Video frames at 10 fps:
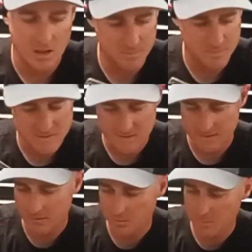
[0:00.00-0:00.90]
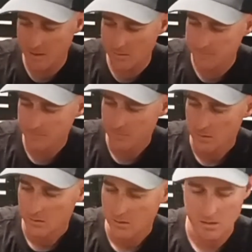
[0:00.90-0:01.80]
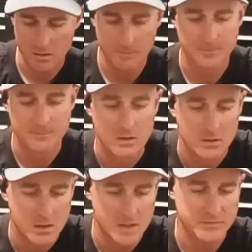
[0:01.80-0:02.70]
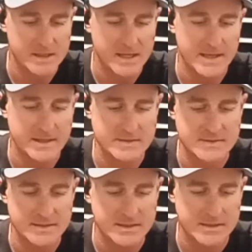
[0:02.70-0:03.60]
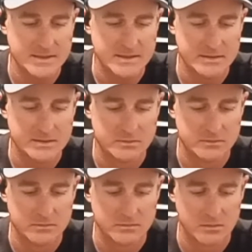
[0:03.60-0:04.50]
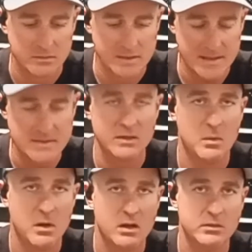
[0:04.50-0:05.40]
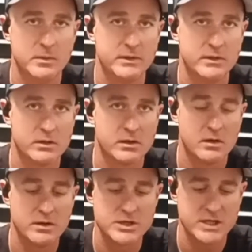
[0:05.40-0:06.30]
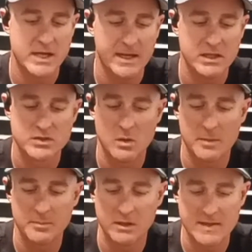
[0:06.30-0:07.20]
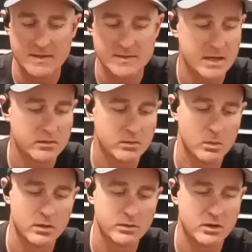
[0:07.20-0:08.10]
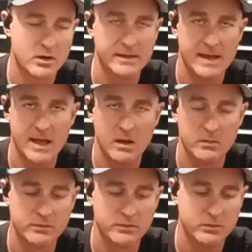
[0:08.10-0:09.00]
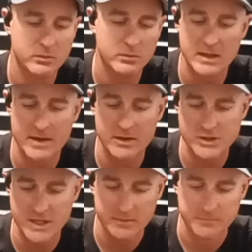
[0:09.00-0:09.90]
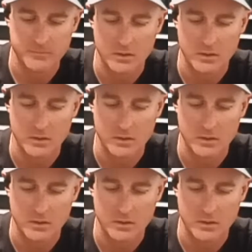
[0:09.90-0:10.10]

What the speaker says: Help you see a little better. If you can't see the weld with your current shade, swap the lens out or turn it down to a lighter shade.